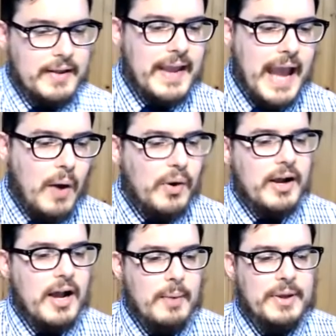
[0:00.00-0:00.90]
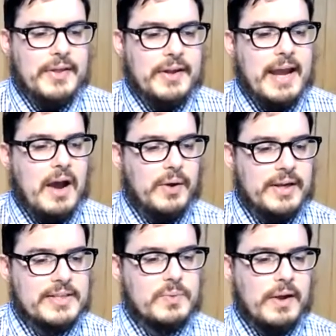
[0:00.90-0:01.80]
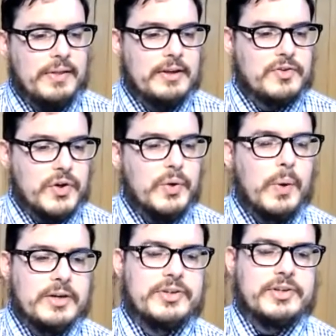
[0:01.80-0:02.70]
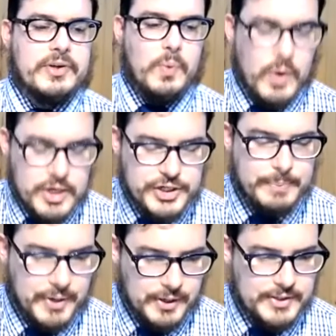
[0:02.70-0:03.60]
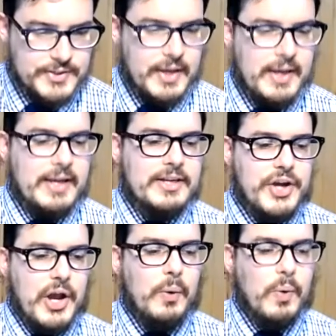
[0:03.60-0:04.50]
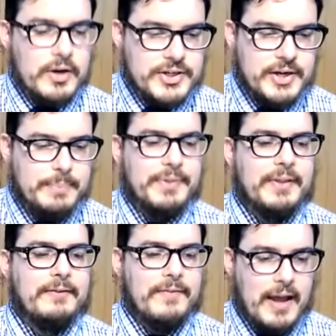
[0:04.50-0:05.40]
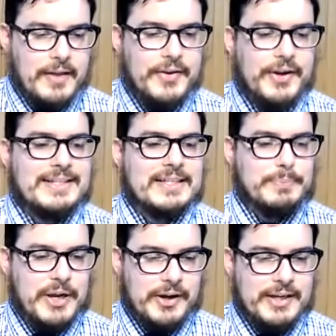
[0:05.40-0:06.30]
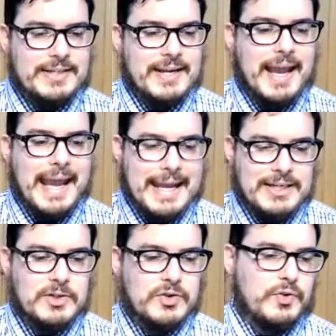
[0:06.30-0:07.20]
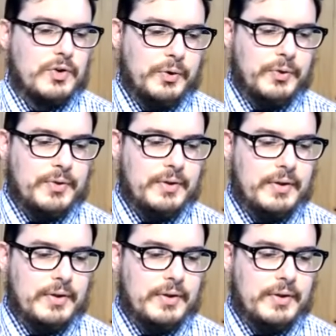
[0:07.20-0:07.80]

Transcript: the hour cometh and now is when the true worshipers shall worship the Father in spirit and in truth.